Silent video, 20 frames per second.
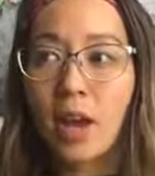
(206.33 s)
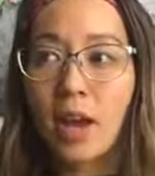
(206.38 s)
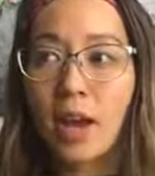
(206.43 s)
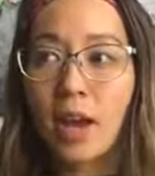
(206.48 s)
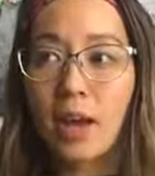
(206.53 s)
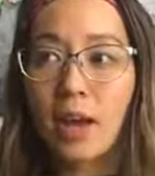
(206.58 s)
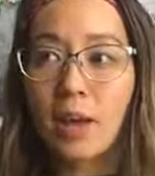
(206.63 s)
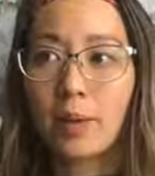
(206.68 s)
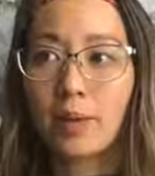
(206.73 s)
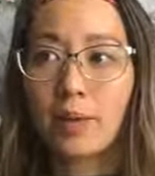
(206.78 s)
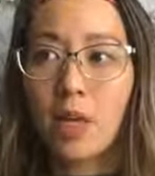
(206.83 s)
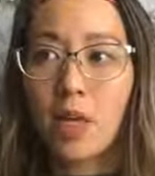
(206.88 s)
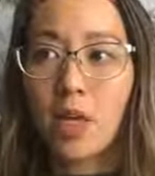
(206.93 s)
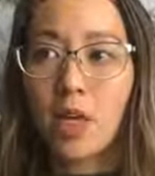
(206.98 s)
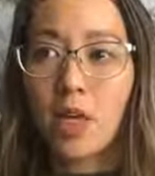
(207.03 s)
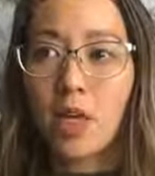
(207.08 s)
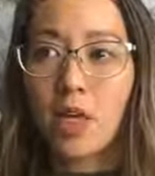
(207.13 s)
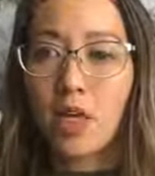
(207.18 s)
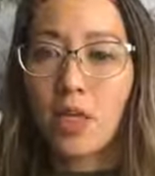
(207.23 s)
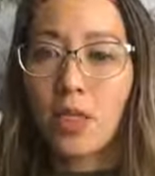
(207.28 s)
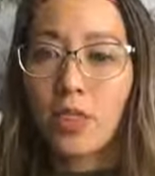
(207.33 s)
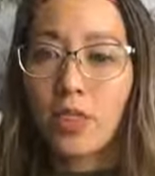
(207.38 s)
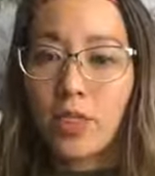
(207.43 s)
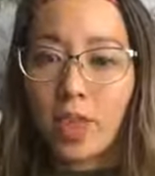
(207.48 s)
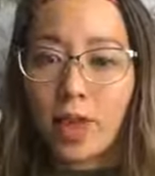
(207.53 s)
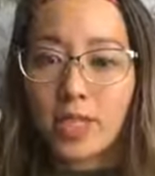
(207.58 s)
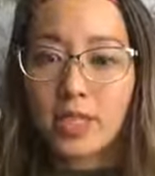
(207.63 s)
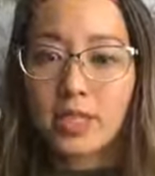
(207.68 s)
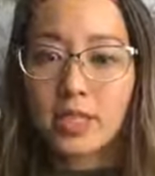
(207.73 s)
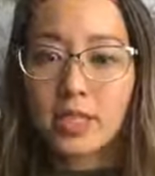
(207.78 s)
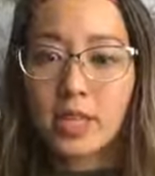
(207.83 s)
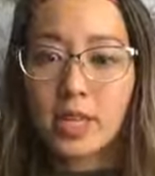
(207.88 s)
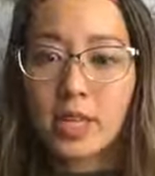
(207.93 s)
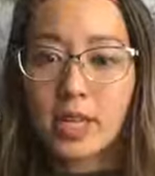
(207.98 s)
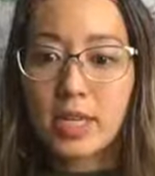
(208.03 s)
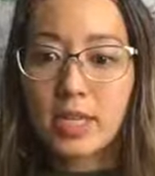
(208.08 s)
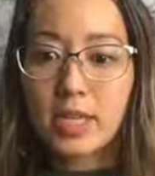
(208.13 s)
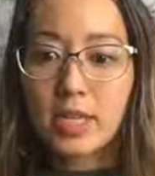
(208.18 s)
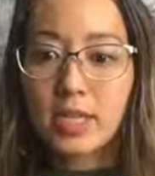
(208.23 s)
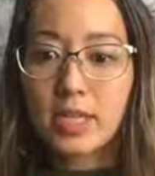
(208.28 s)
Um, that's
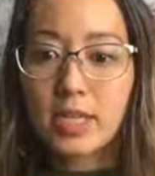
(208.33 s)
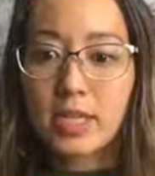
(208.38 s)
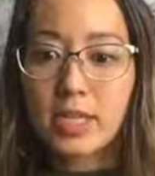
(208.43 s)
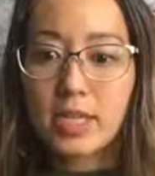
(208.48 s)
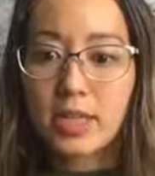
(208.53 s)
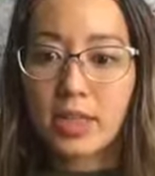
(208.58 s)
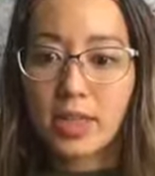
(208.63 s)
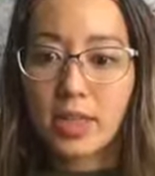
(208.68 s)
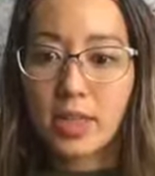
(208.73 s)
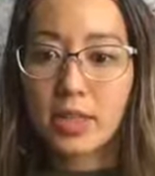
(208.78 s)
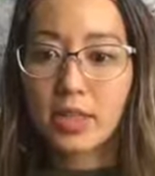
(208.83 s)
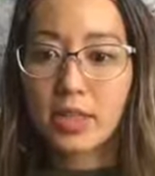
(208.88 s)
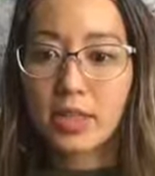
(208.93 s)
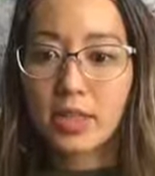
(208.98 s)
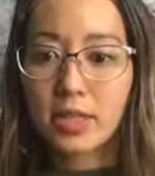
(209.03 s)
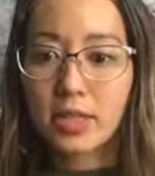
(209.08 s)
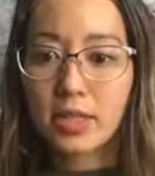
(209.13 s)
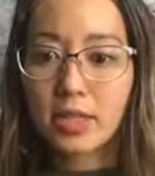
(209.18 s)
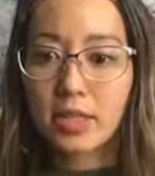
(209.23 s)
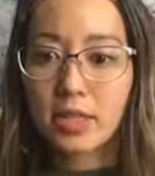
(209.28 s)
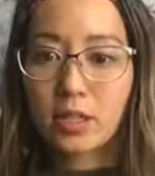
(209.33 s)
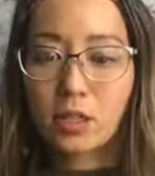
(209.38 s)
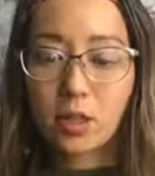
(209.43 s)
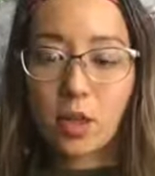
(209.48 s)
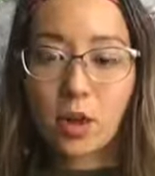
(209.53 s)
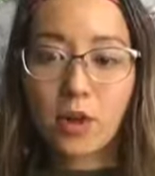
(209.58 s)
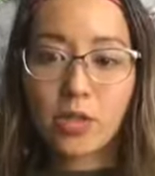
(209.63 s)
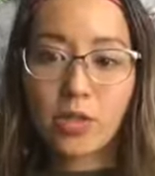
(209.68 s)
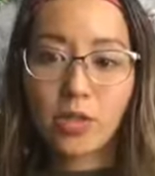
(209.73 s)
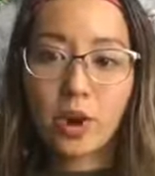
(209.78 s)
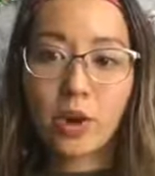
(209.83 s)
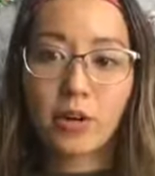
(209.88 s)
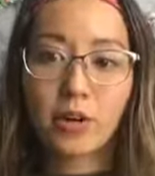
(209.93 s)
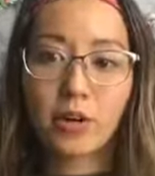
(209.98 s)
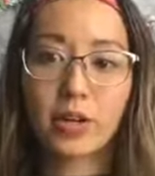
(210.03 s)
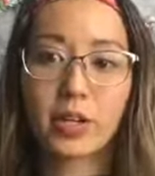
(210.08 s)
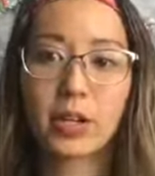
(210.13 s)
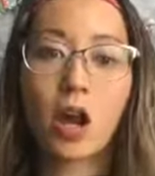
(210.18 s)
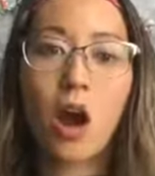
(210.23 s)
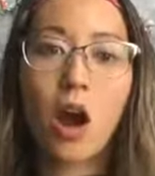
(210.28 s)
the low
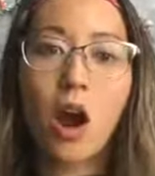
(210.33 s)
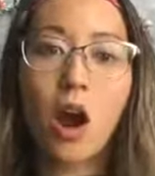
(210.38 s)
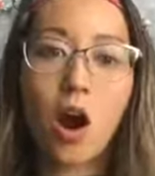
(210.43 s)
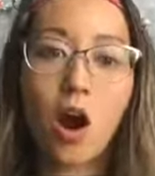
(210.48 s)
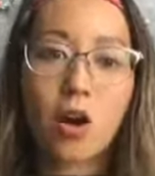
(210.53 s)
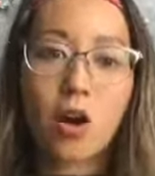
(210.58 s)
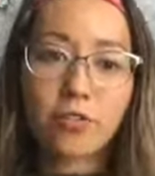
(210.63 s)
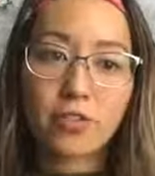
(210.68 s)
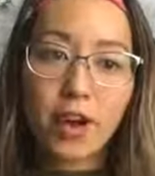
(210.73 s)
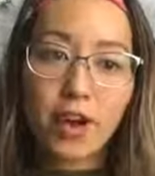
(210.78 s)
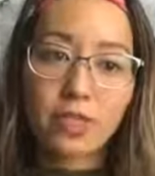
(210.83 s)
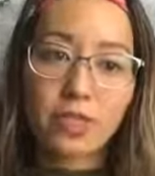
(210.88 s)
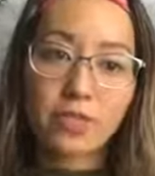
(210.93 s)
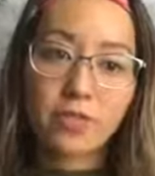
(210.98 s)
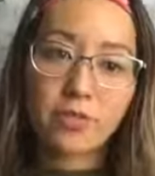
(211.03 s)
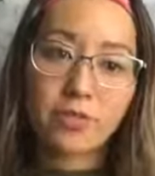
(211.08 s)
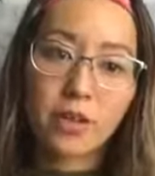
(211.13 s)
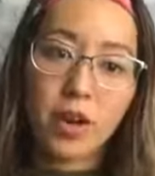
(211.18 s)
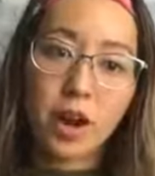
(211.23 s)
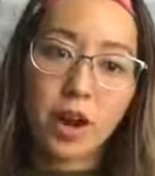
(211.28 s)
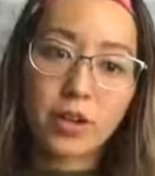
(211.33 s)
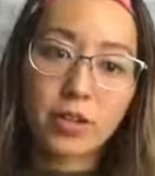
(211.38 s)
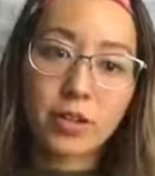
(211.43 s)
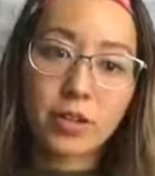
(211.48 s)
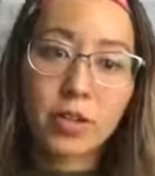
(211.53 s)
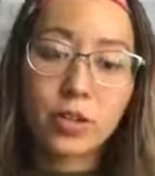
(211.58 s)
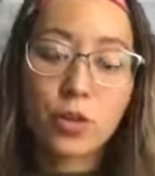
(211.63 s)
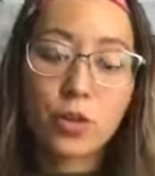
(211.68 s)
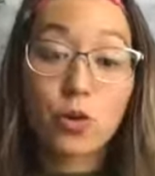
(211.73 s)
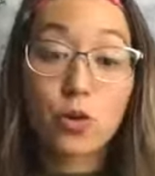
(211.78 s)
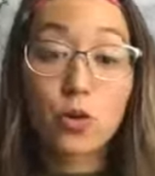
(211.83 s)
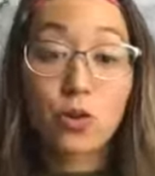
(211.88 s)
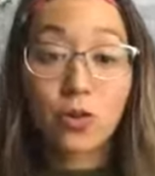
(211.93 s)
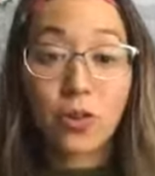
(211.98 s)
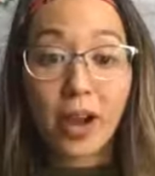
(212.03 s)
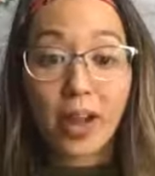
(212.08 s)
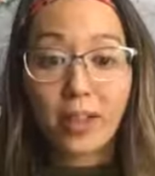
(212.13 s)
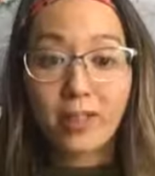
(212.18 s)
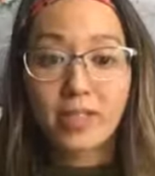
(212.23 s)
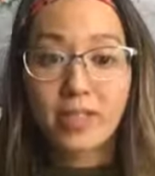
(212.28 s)
thyroid. Overactive thyroid or
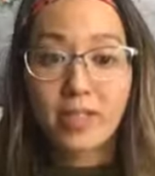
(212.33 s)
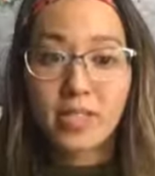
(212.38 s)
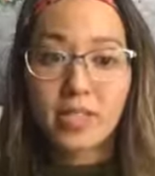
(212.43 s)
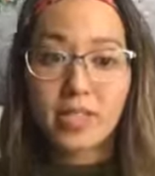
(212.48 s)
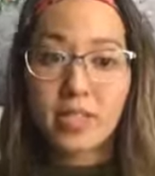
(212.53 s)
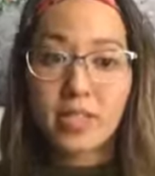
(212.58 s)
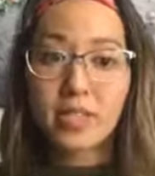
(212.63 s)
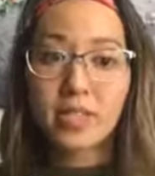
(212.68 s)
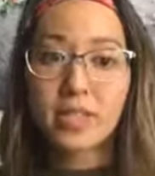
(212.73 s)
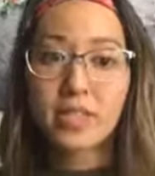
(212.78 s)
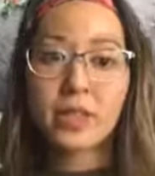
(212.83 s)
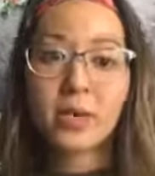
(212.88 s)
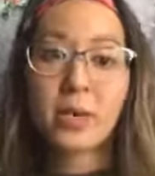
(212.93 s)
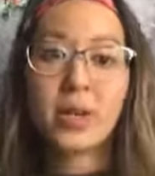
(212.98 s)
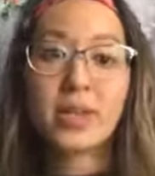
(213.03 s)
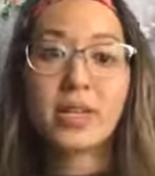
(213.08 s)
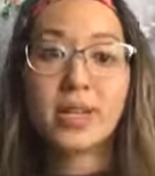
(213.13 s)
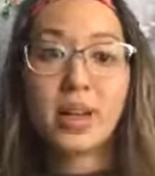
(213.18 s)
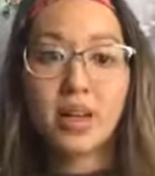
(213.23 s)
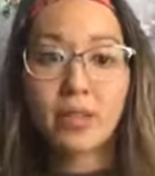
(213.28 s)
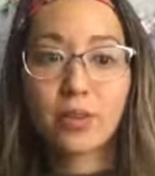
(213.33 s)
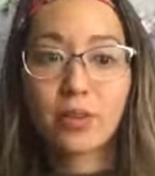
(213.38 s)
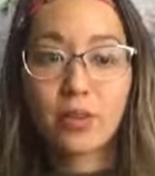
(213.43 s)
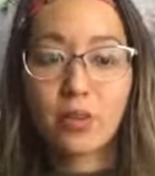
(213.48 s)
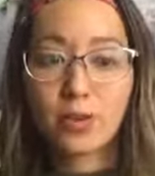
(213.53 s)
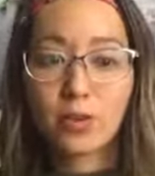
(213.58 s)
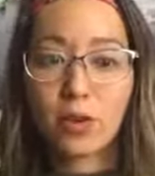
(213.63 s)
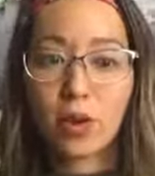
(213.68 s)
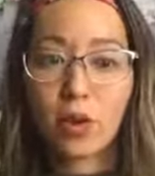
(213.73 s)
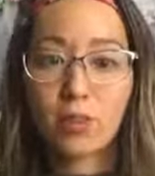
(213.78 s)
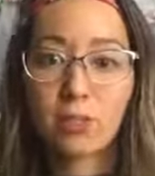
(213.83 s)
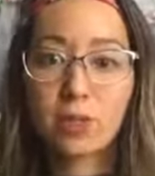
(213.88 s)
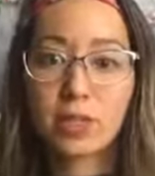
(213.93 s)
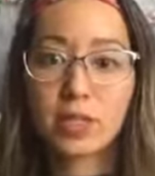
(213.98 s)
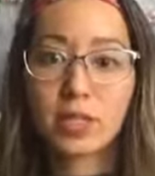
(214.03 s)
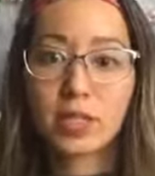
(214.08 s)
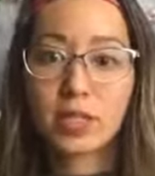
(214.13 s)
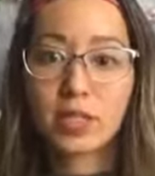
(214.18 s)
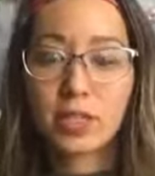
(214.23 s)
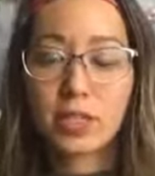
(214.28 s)
Graves' disease, so another
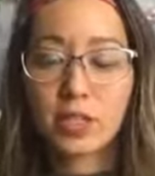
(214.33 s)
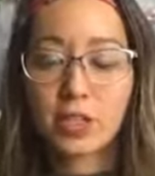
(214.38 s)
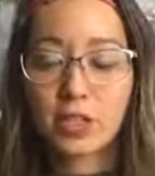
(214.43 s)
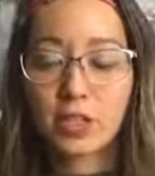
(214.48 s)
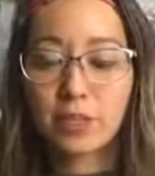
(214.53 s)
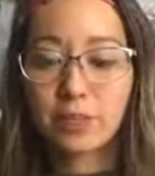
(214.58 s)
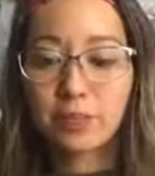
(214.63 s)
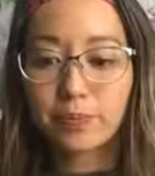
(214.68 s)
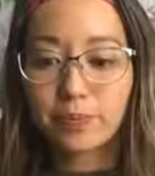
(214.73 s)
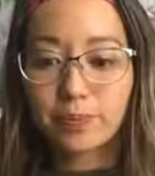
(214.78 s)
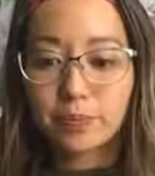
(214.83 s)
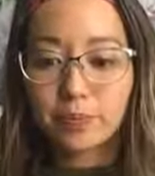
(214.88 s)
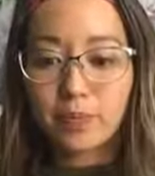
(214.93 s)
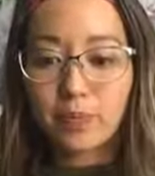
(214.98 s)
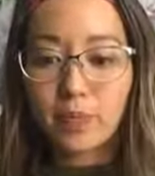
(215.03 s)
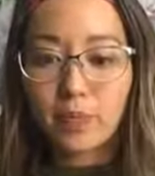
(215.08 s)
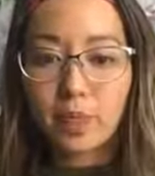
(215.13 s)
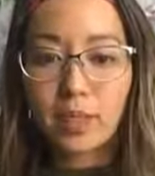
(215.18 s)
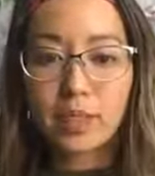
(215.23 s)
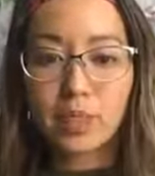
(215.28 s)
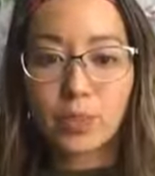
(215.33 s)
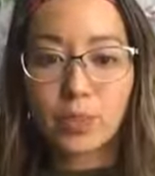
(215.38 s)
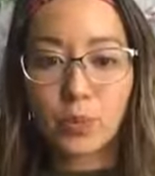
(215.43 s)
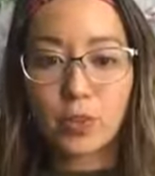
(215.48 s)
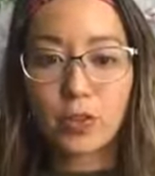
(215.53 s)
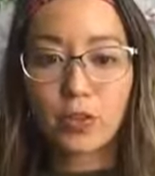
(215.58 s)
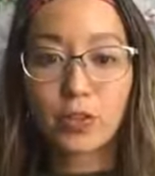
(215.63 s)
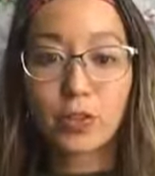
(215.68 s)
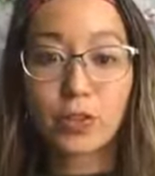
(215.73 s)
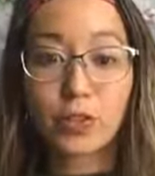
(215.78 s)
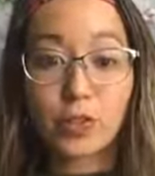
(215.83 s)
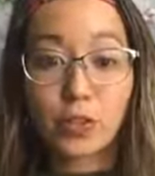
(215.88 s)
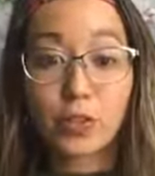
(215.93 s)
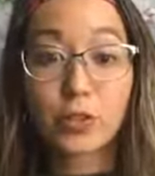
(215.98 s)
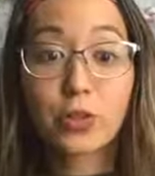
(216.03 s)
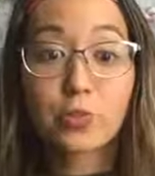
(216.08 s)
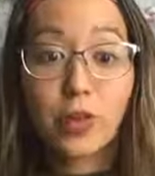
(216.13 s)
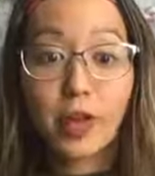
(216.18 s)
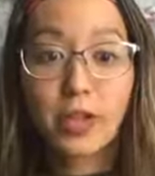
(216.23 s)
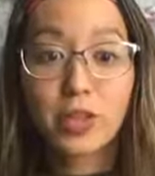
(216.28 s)
autoimmune condition, is when you've got
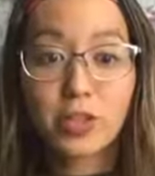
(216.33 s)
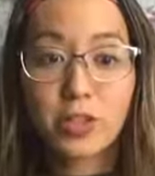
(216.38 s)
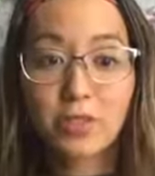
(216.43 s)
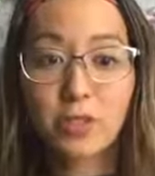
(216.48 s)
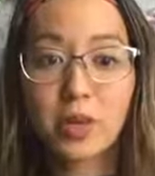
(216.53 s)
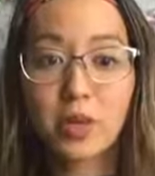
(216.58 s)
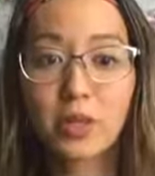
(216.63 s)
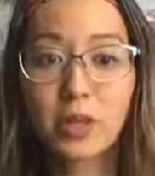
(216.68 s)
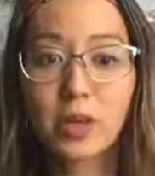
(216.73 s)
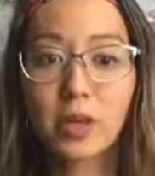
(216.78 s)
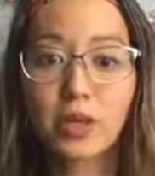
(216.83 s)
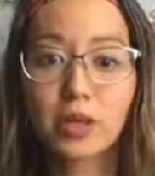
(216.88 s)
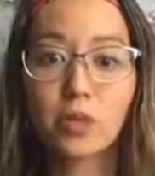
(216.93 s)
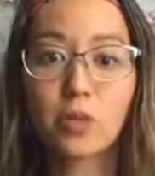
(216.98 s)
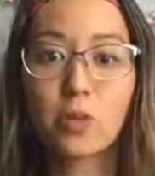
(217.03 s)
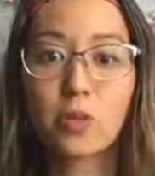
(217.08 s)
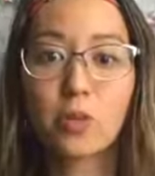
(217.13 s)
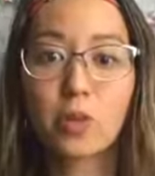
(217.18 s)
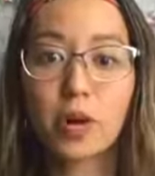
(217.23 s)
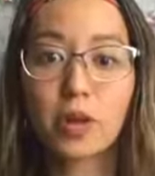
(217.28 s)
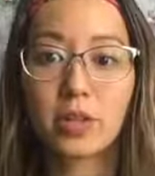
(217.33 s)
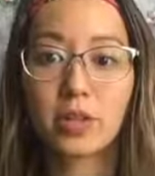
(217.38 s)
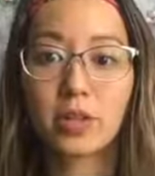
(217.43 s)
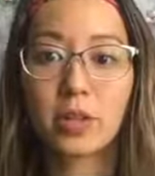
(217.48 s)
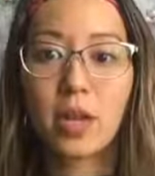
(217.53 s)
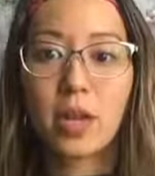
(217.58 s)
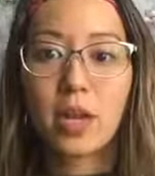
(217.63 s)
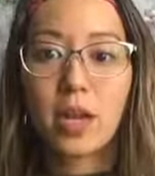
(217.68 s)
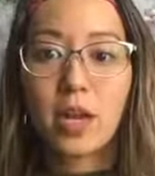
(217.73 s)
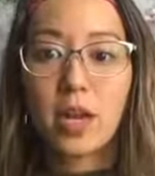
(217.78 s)
too much metabolic hormone.